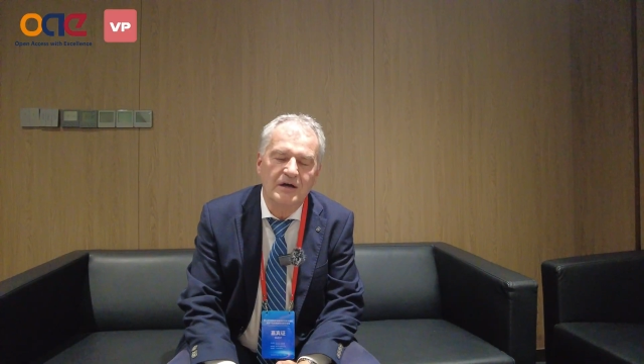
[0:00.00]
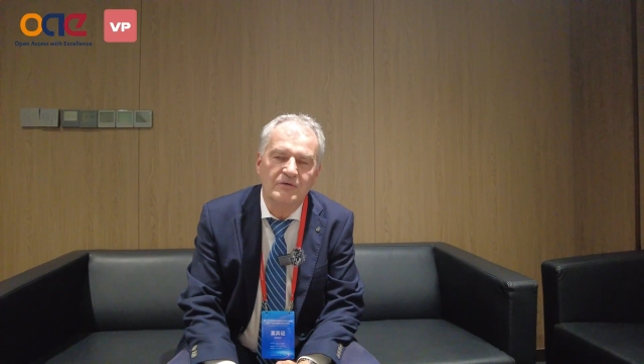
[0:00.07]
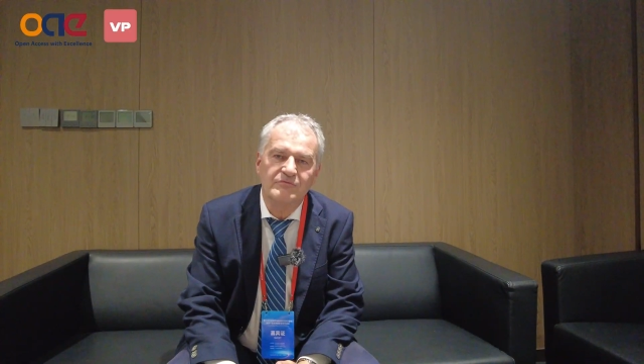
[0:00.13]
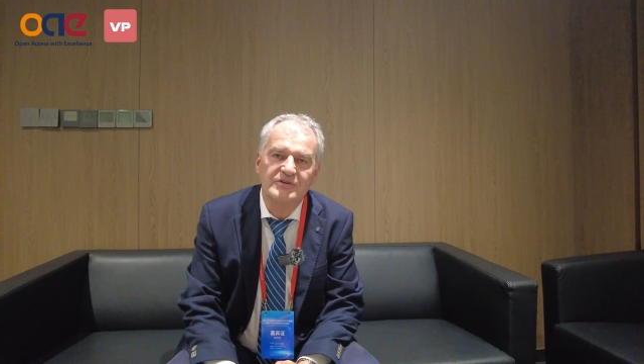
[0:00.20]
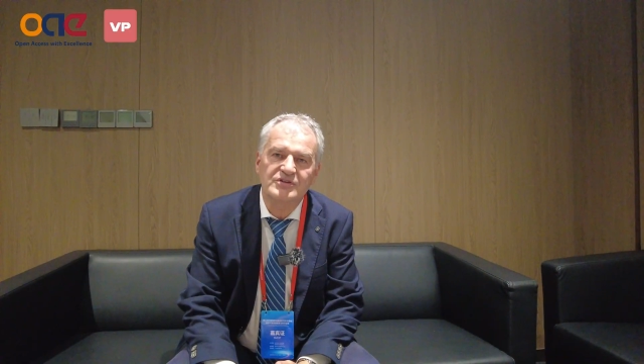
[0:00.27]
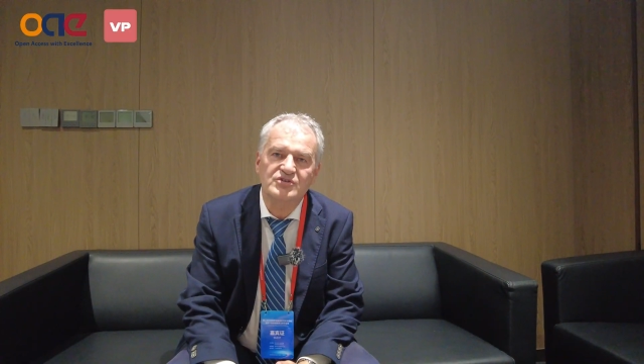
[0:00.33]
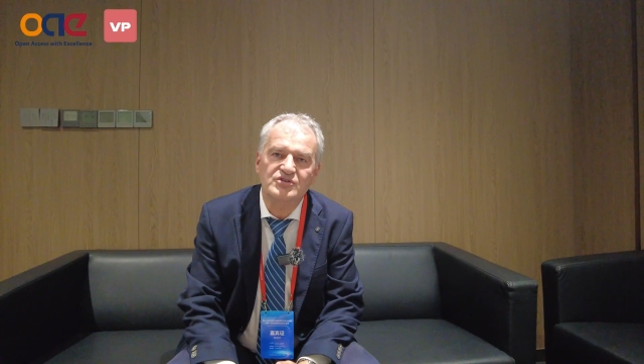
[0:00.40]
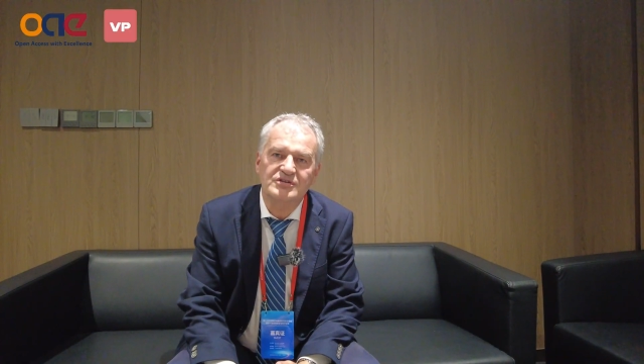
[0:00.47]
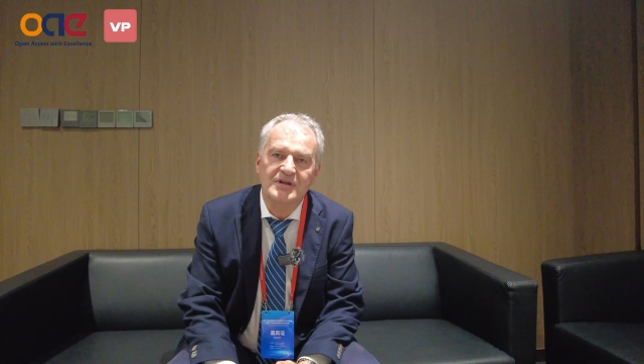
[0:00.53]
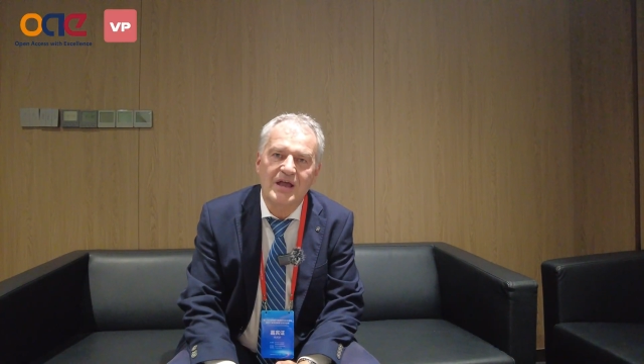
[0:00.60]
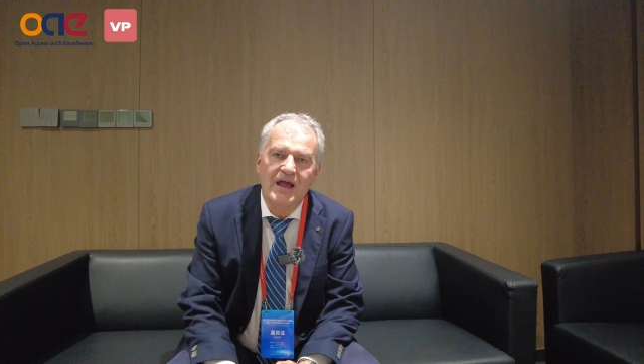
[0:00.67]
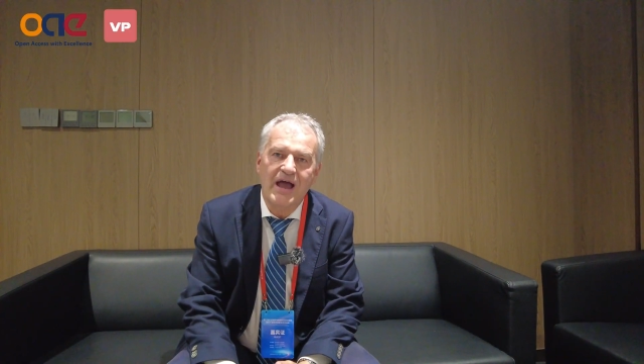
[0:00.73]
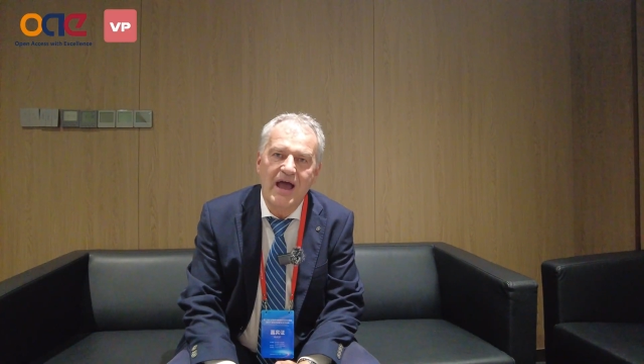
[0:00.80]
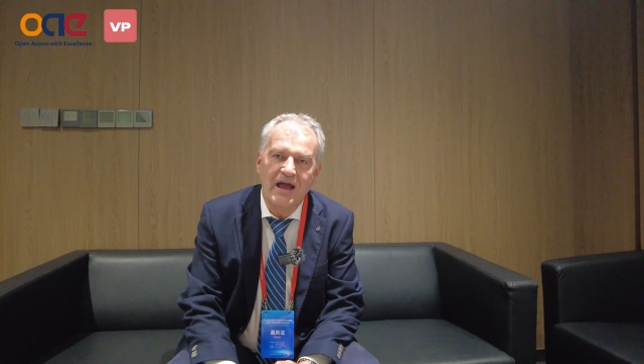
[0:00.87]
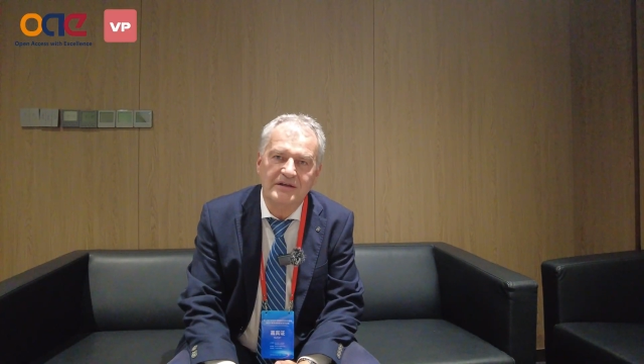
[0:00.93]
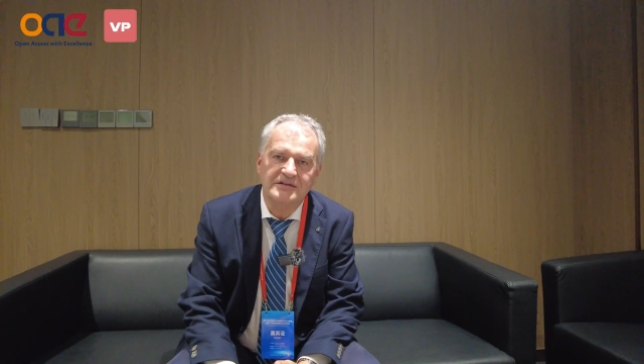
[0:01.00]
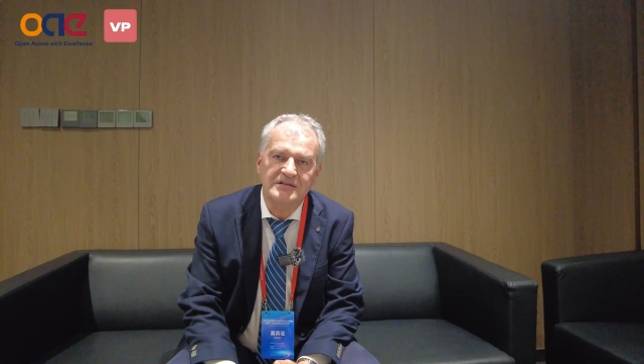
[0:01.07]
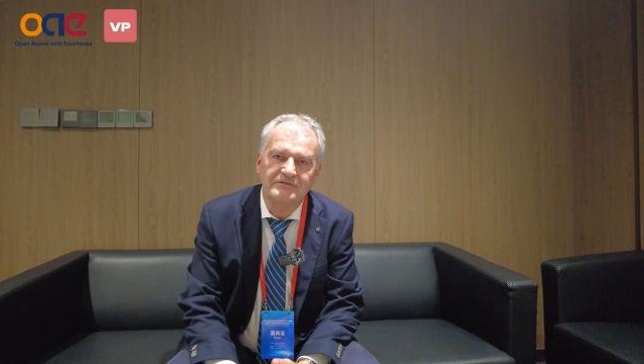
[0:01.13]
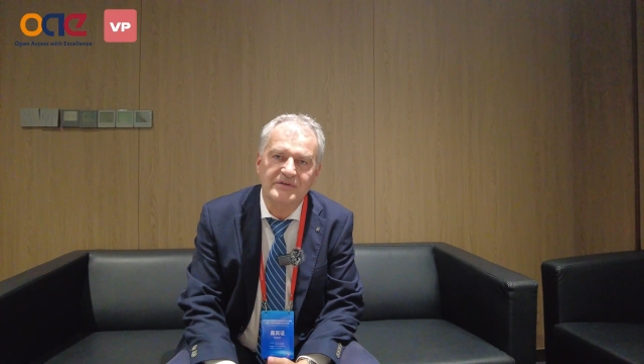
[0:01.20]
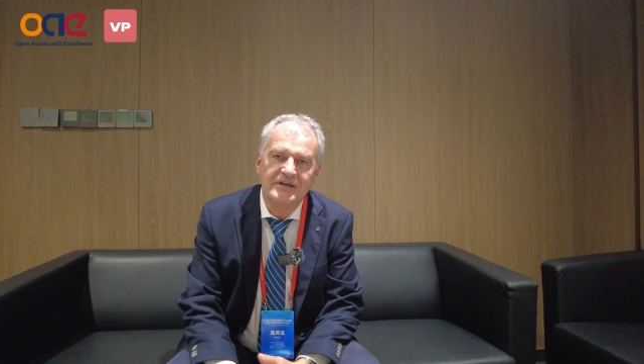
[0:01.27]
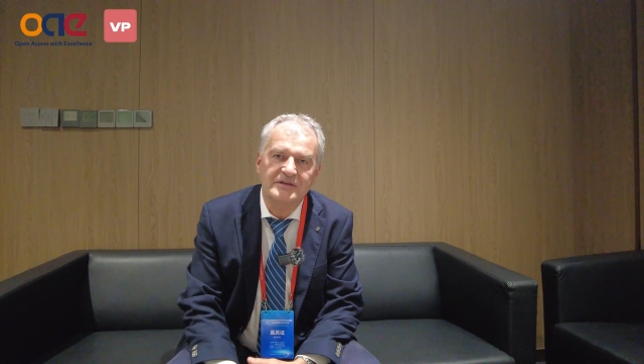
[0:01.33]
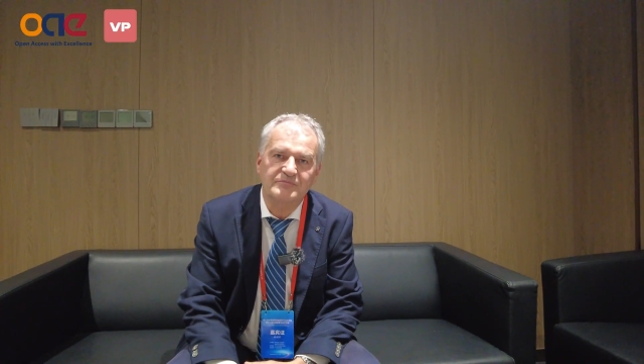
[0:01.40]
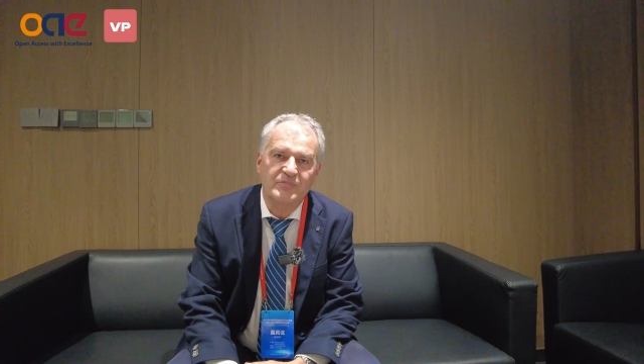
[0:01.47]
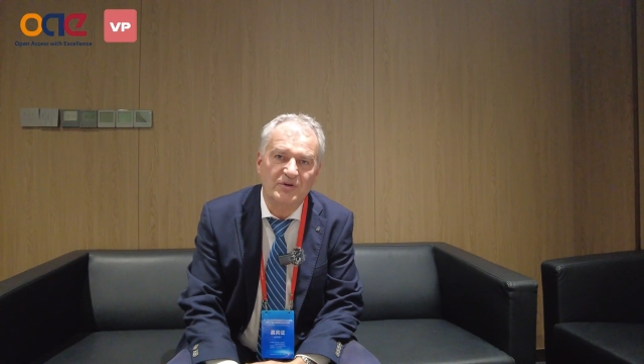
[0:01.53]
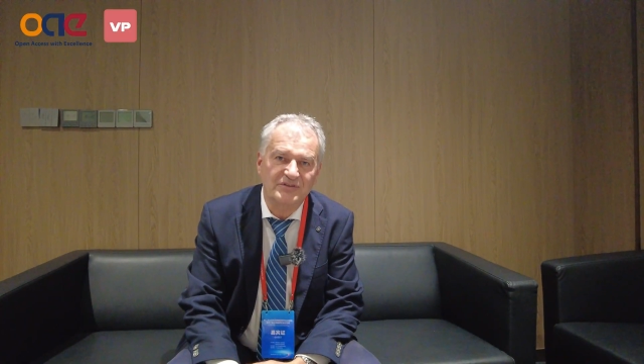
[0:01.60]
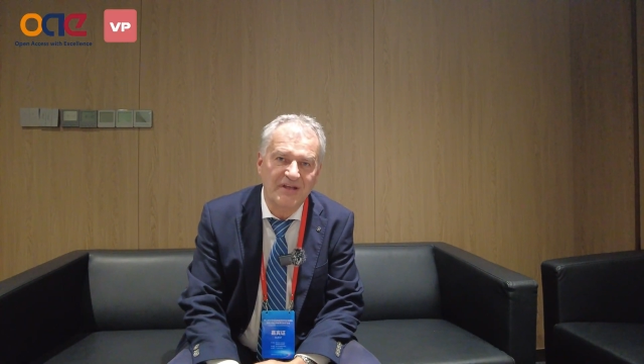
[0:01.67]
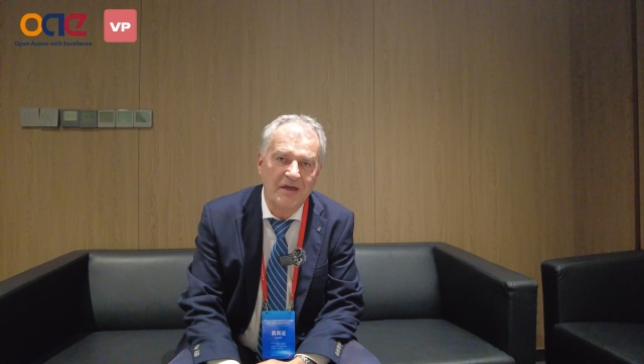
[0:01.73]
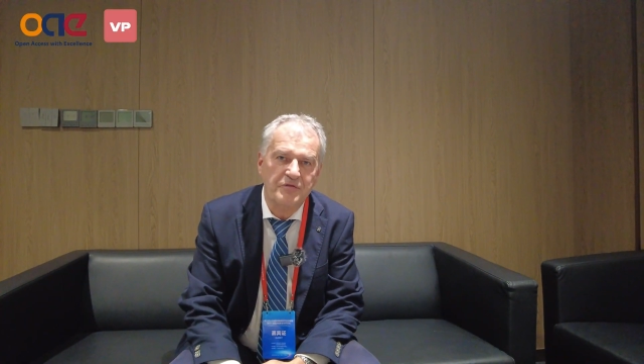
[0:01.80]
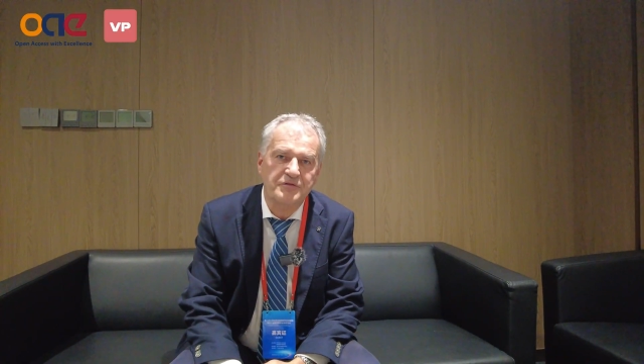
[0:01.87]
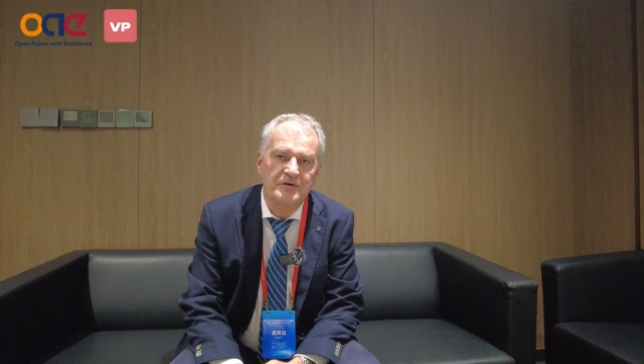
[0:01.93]
which activate
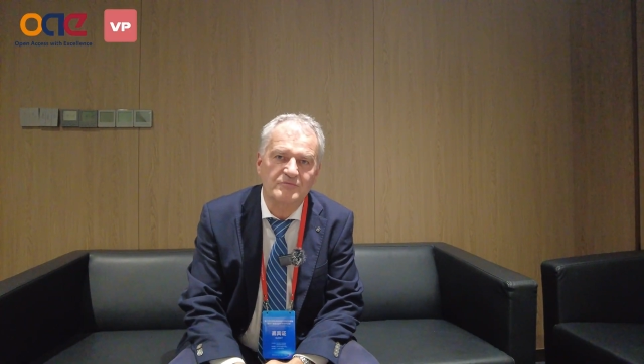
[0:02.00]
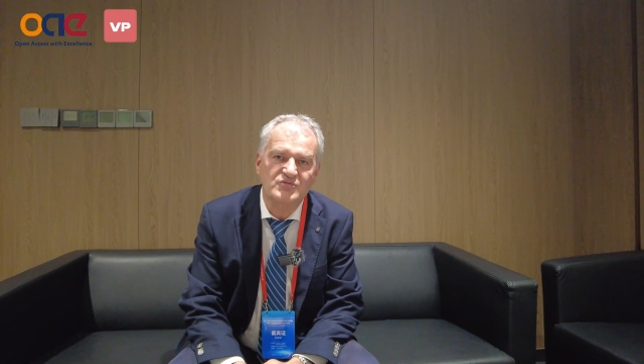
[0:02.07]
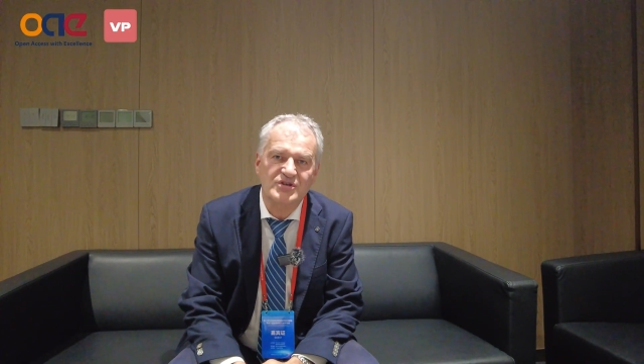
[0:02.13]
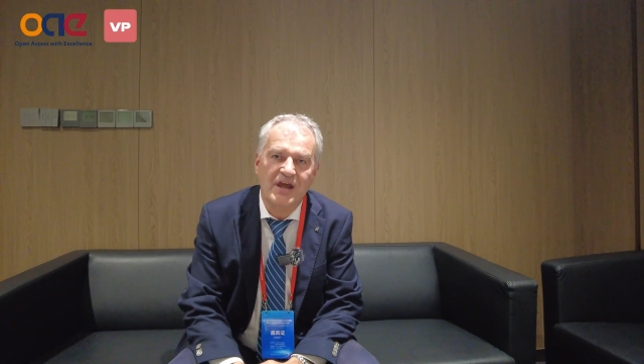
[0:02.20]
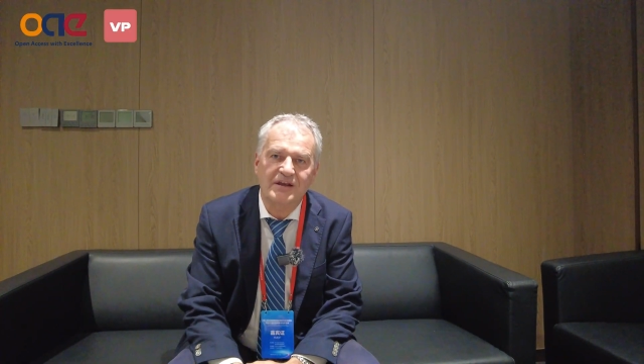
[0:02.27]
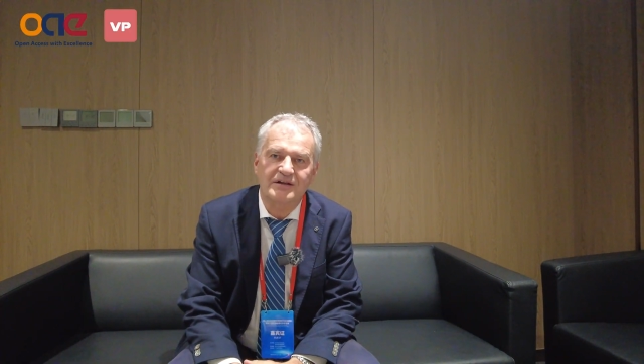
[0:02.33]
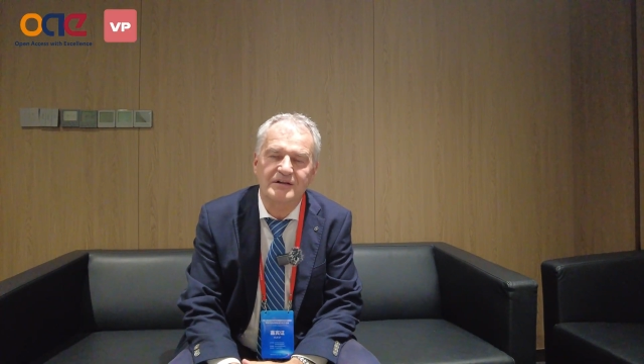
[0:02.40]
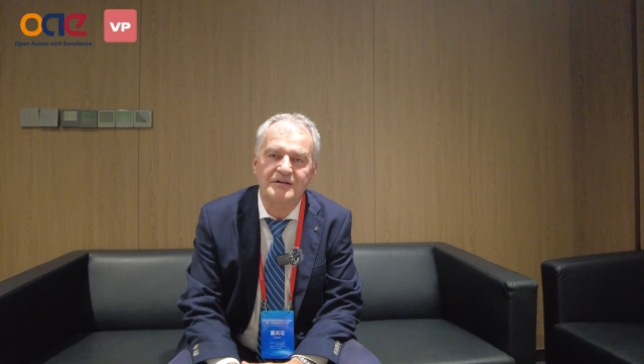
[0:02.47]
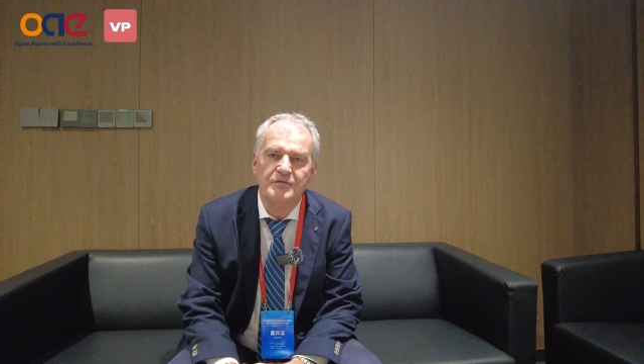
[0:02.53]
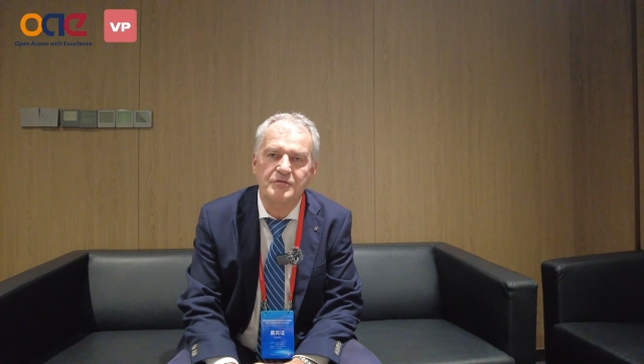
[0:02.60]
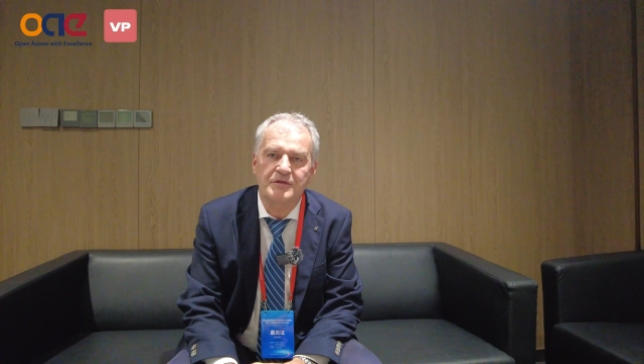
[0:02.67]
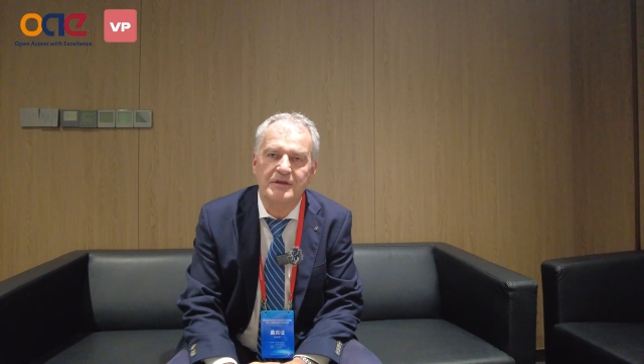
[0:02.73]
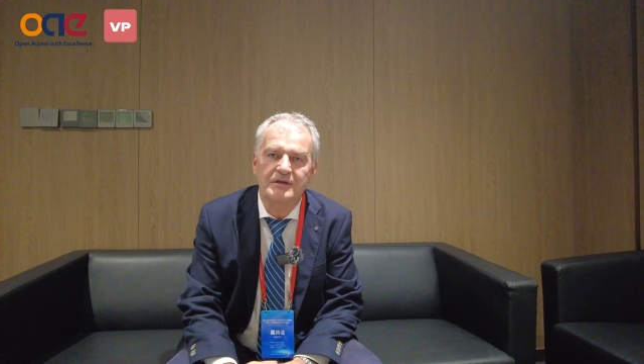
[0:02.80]
potassium channels